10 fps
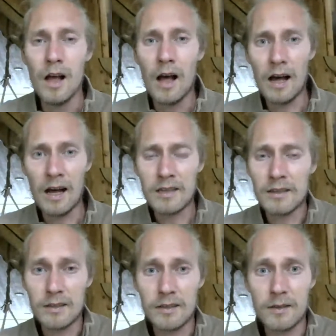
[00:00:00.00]

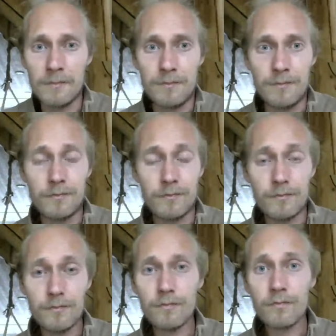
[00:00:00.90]
And
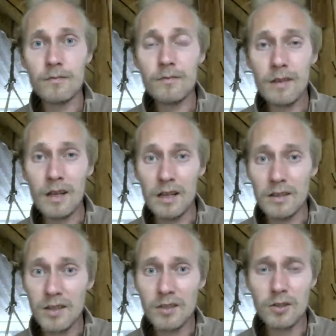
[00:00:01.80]

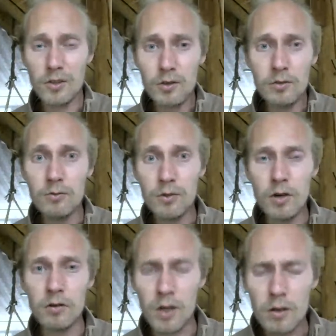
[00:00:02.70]
just do your
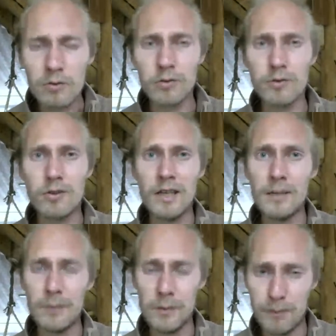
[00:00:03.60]
own sustainable
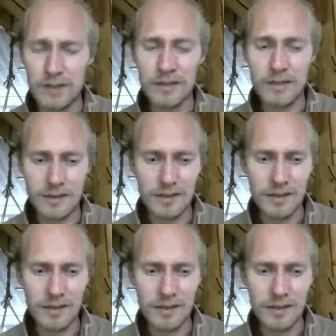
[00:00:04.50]
business.